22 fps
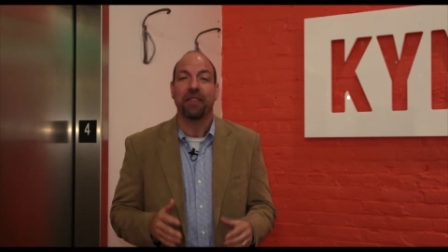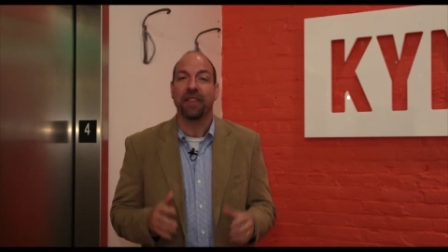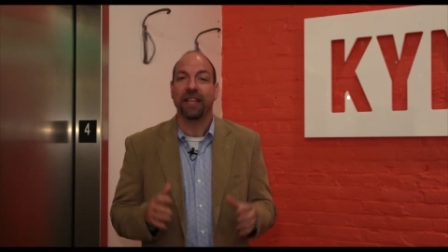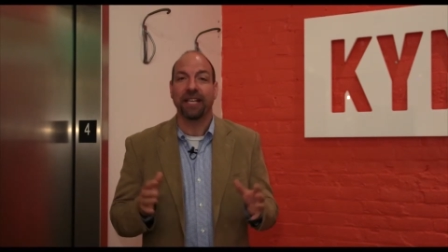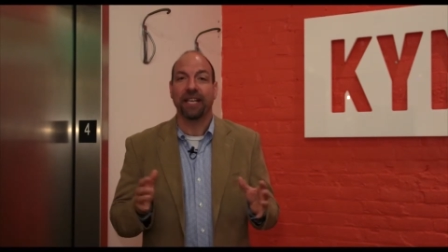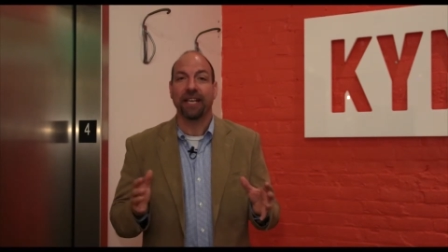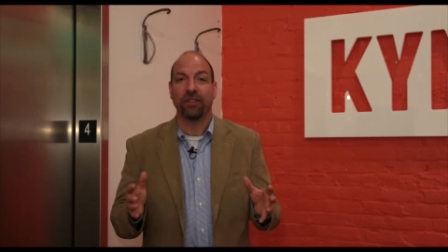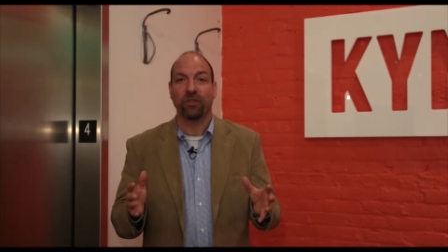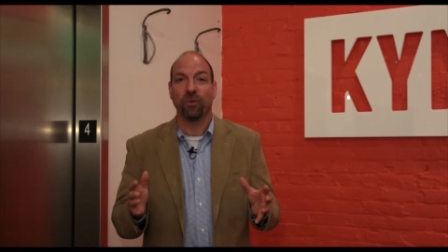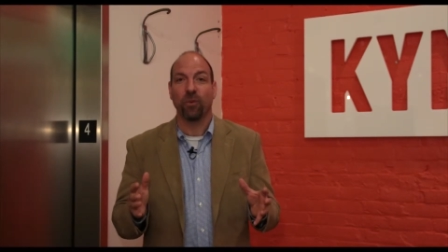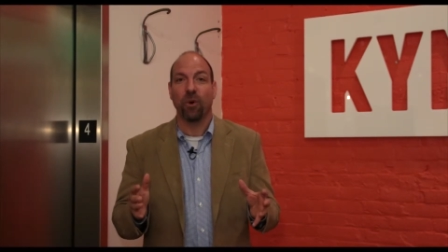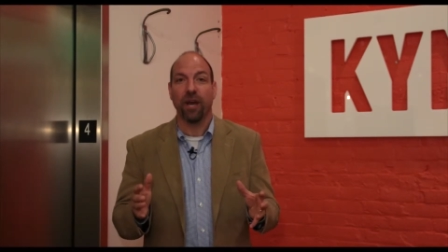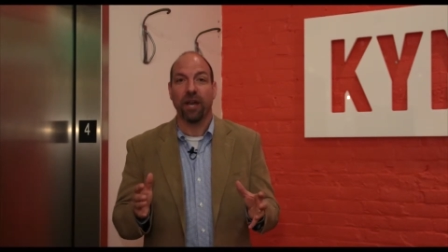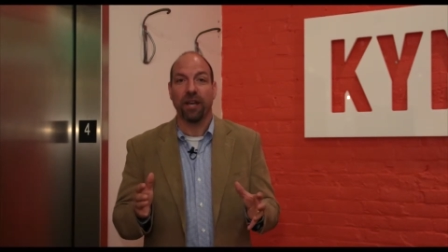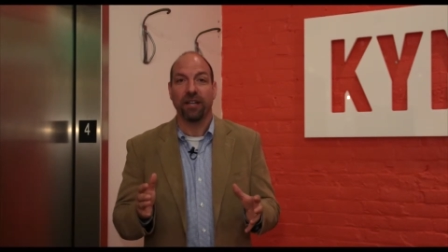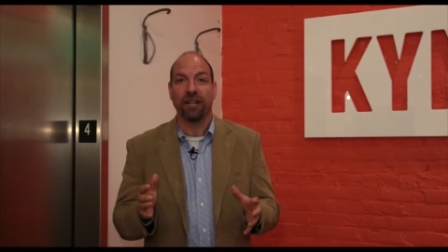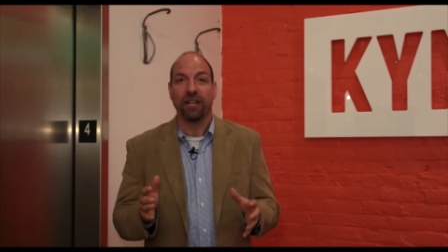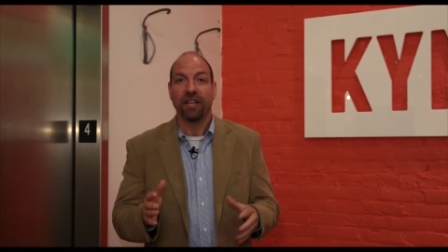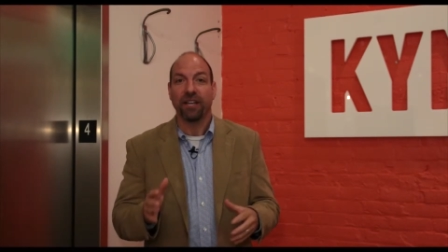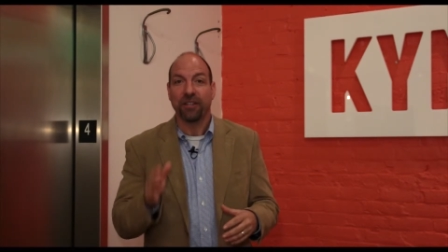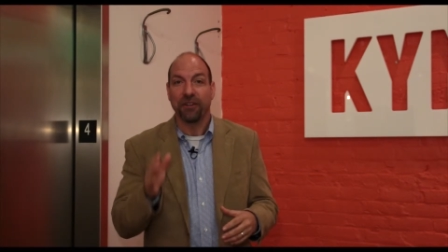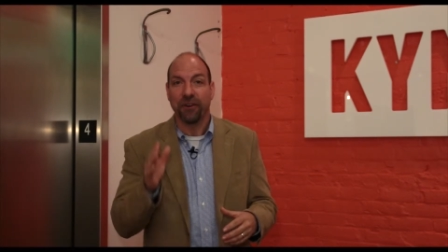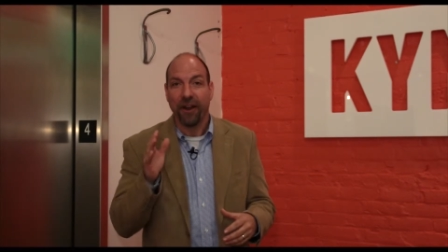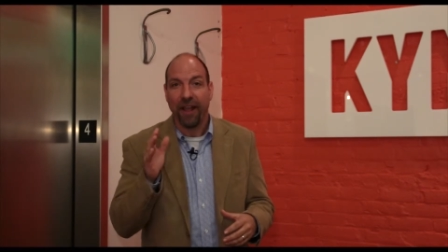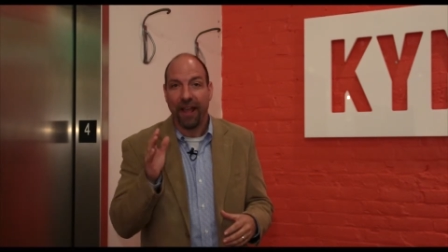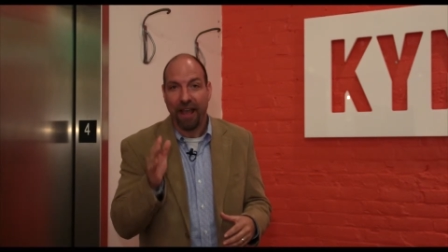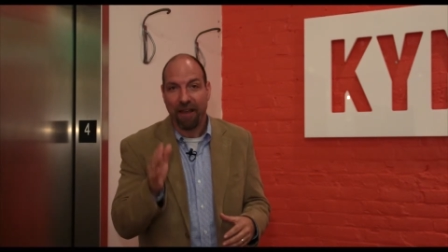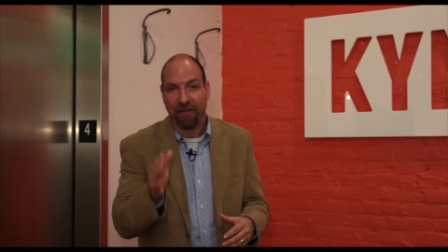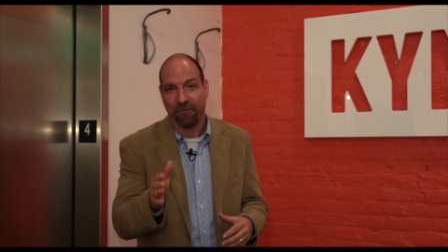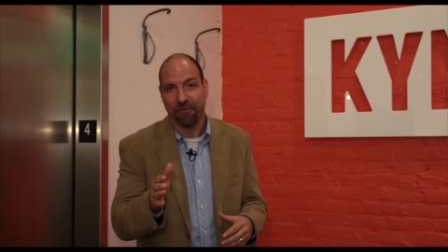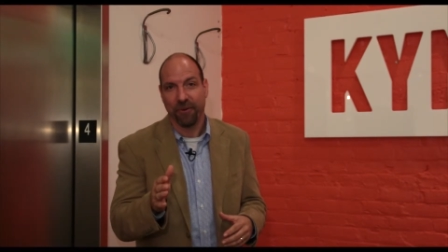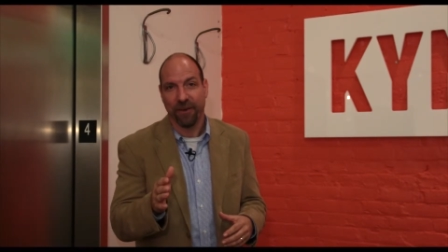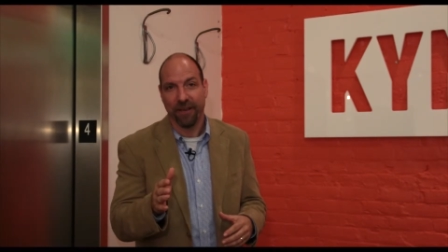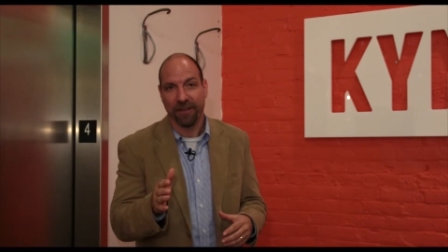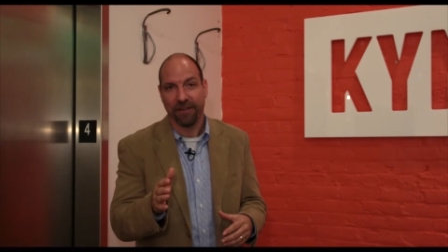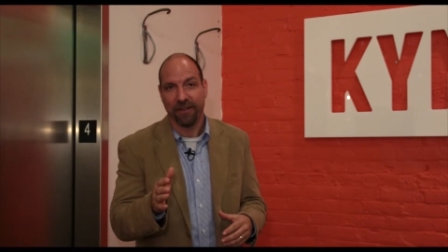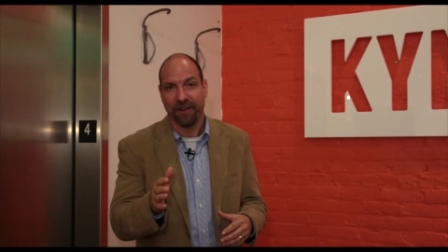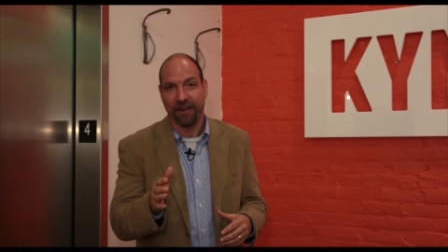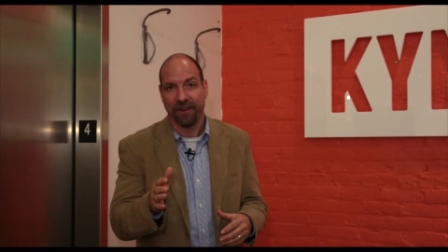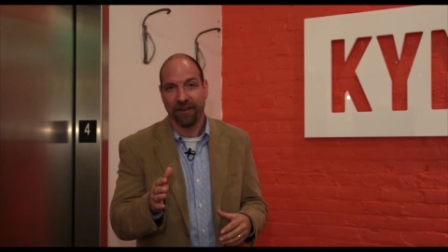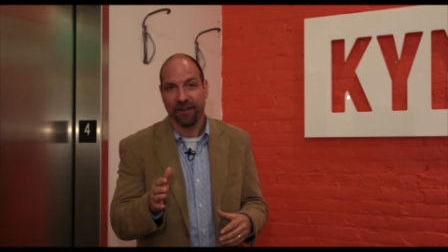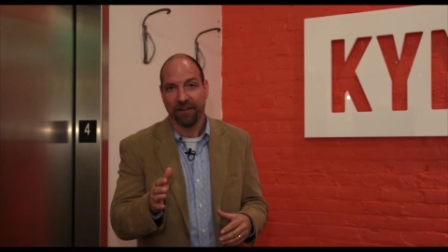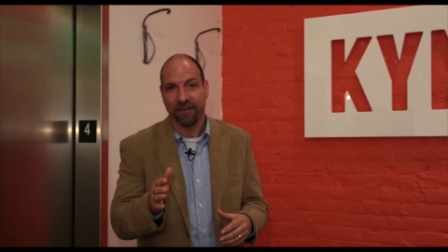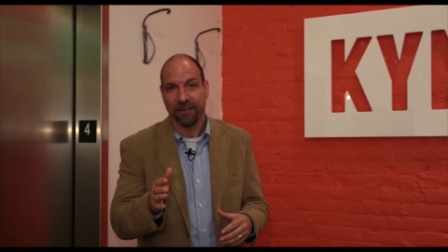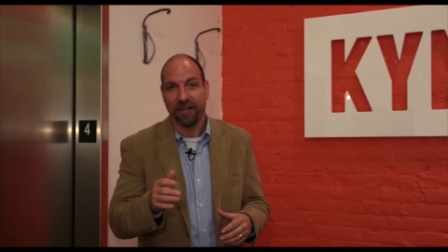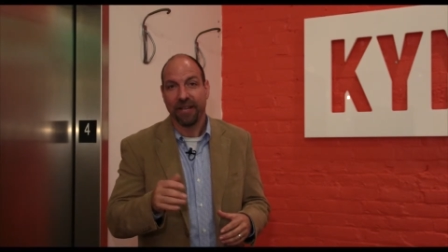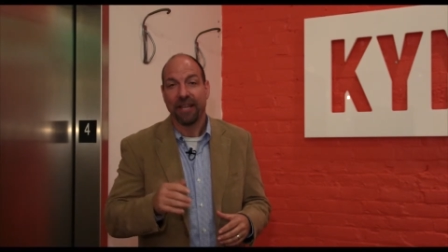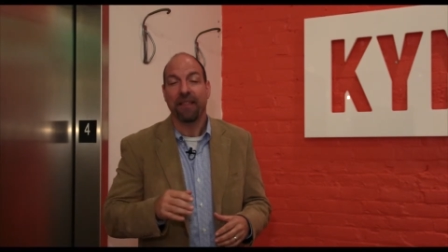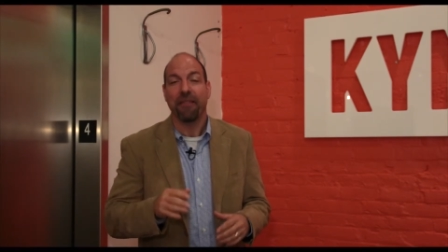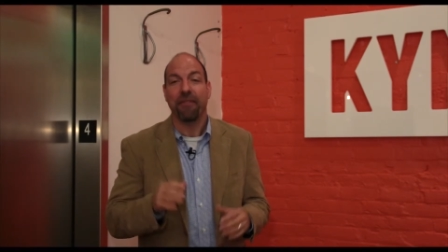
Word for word: then guess what? You're halfway there.